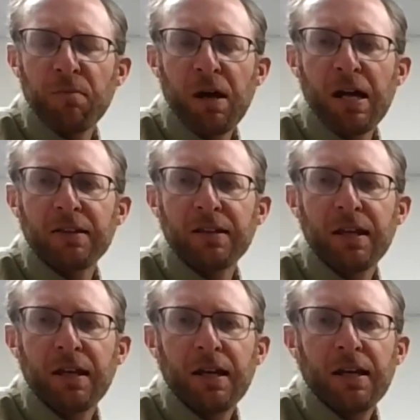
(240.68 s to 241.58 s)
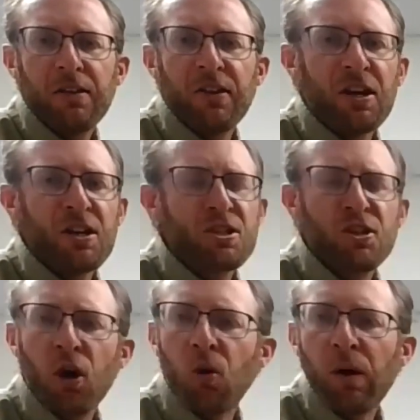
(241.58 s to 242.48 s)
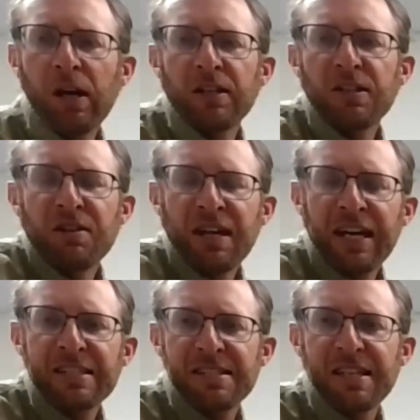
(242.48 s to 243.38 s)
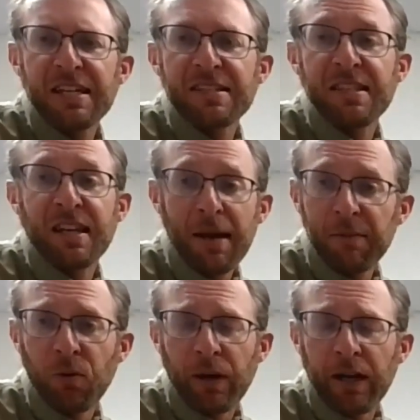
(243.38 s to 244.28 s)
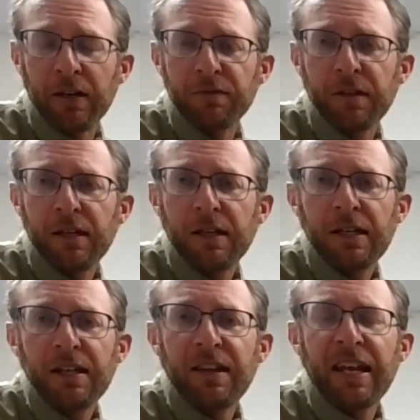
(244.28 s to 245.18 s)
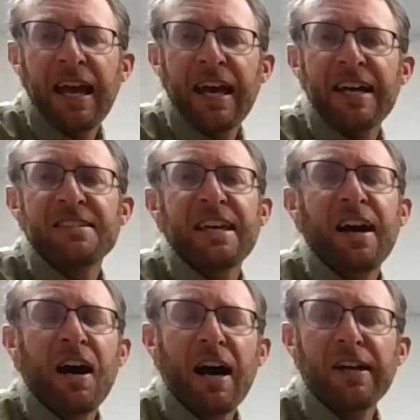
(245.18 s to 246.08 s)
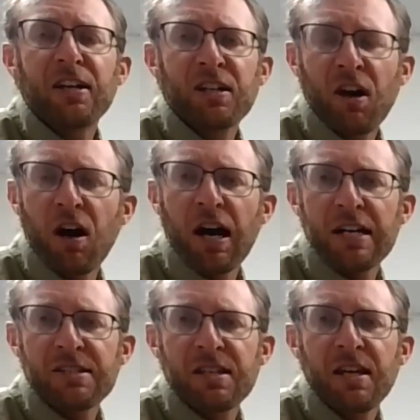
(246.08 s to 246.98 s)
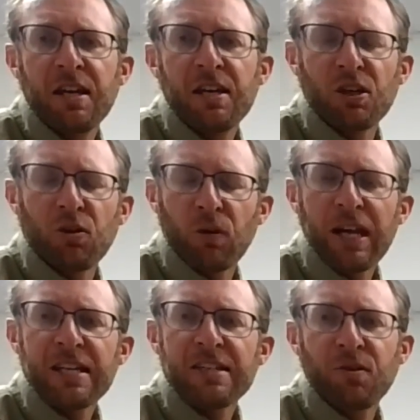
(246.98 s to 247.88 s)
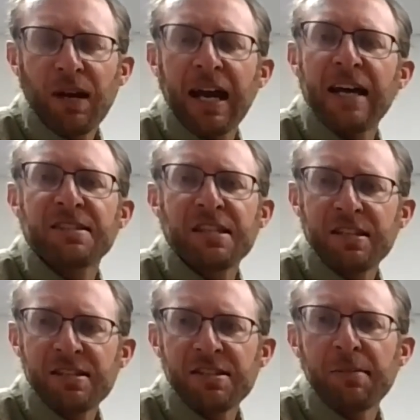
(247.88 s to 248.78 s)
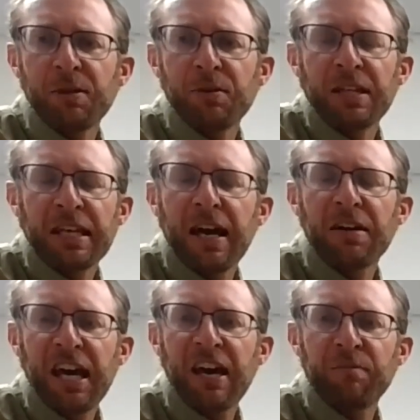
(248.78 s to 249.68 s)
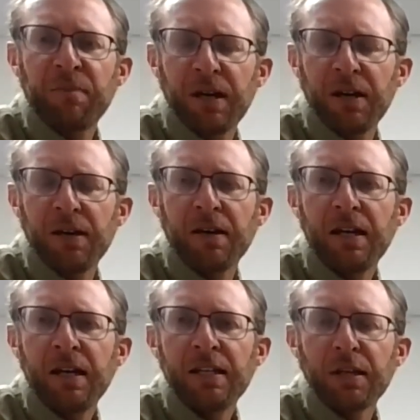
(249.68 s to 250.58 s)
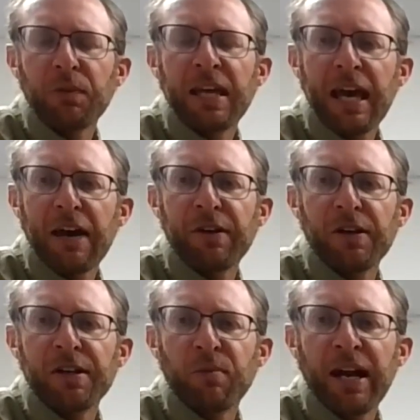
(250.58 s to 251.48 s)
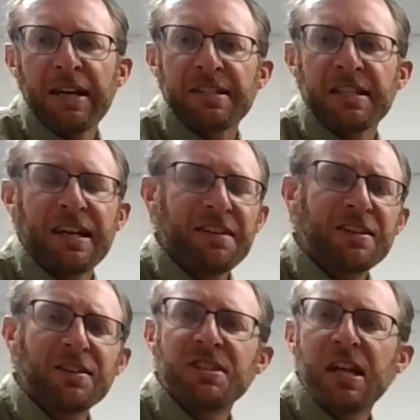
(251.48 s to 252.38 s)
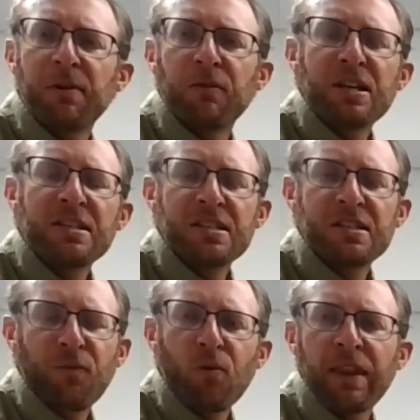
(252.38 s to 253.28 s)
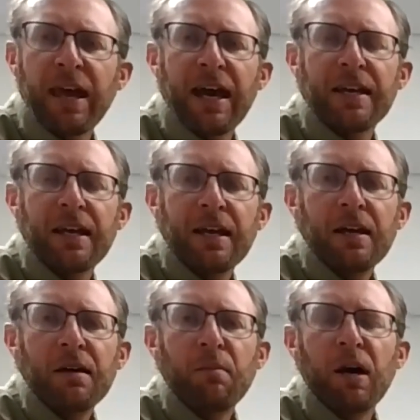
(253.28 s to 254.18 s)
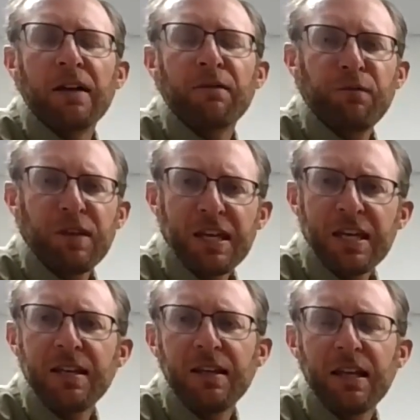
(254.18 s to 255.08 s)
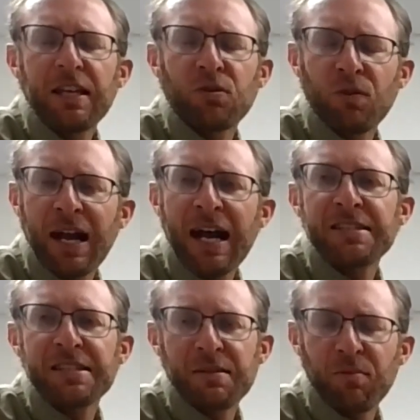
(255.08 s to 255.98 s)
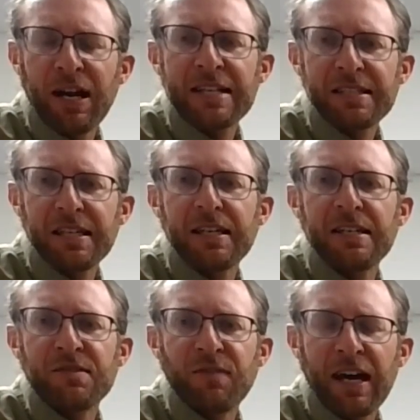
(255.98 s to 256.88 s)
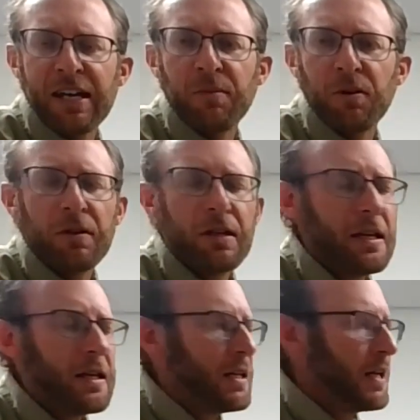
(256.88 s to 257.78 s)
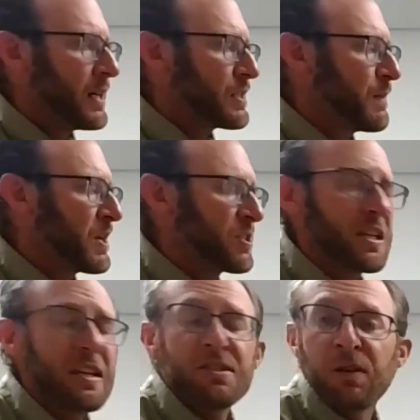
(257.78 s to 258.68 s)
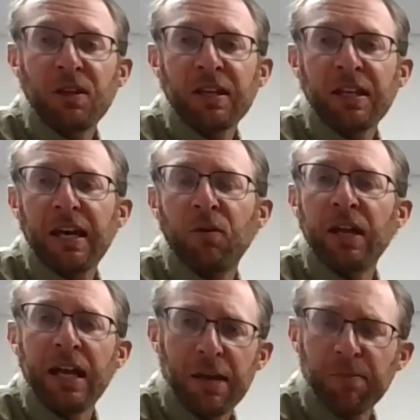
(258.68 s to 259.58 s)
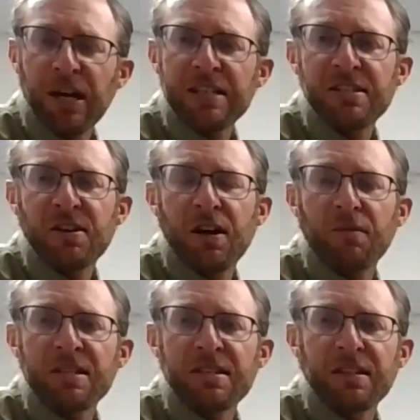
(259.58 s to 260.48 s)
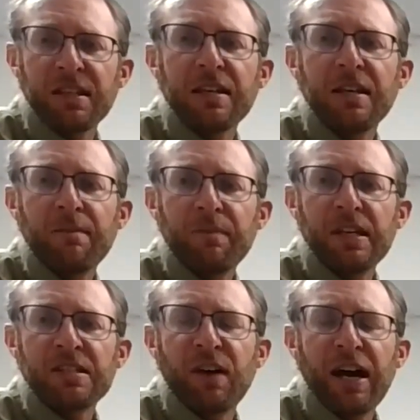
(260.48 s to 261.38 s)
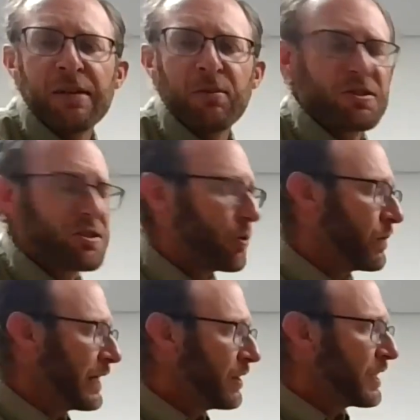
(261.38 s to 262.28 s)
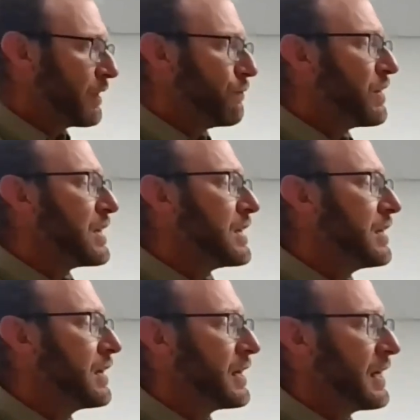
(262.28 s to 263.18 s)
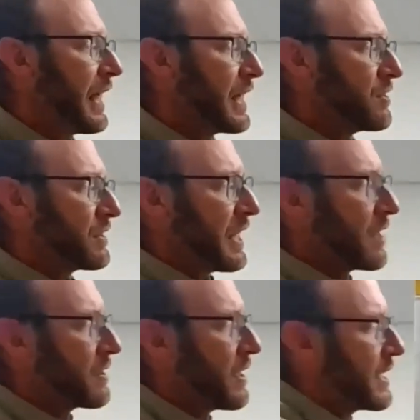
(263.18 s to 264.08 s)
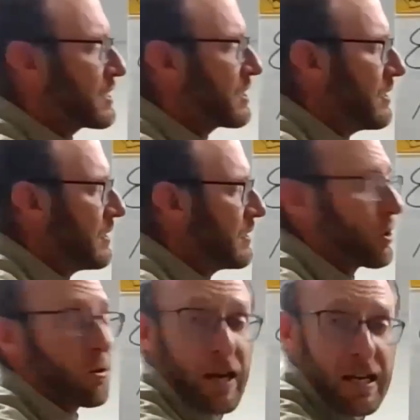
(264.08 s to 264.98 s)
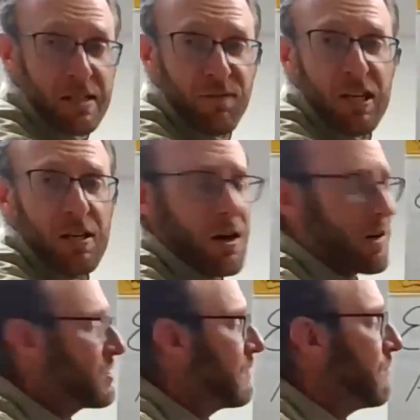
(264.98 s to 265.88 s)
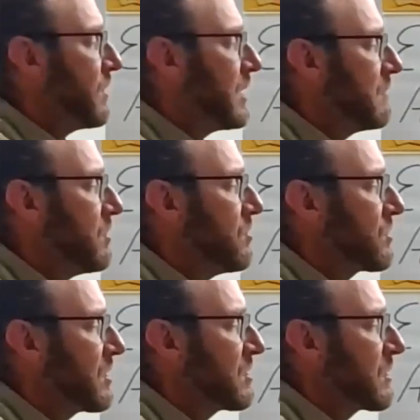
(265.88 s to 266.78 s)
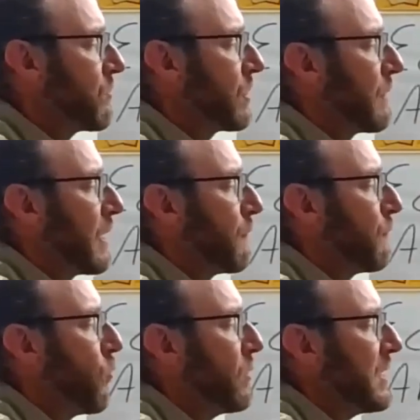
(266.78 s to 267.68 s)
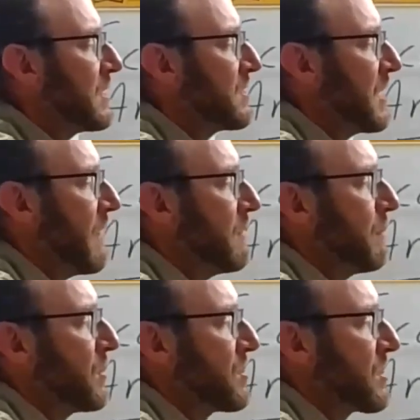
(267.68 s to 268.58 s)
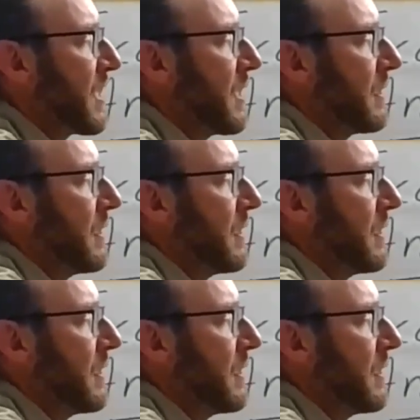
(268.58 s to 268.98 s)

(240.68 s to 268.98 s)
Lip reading: month, there's nowhere in the United States that I'm aware of that has a higher cost to graze grass in the summer with a cow-calf pair than we have here in Nebraska. And I think there's a number of reasons for that. But feed and grass in Nebraska is valuable, especially as we look at what hay prices are recently. It's valuable. So when I look at feed, annual cow cost, grazed feed, harvested feed, usually somewhere around 40 to 70%